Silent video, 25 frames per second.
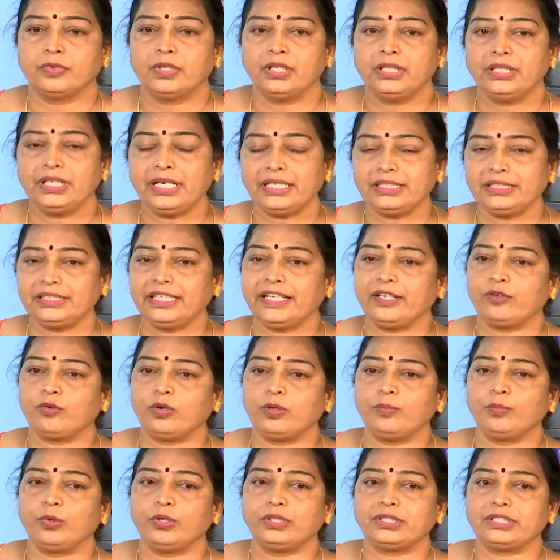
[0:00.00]
Let us take
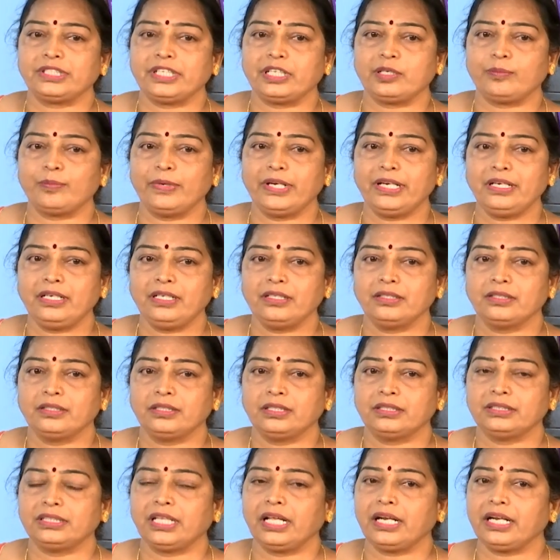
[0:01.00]
one more statement.
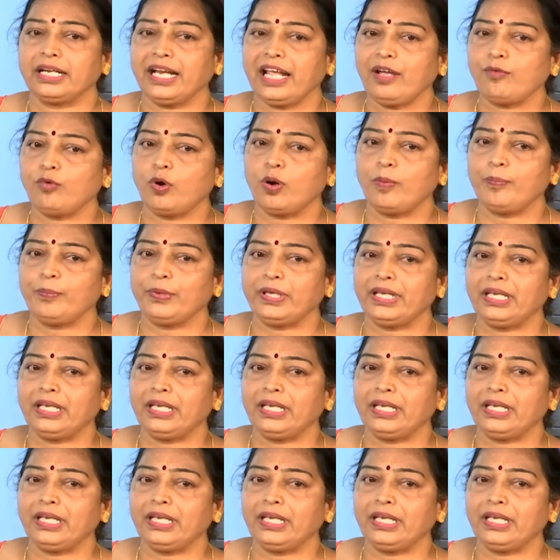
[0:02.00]
The ray OP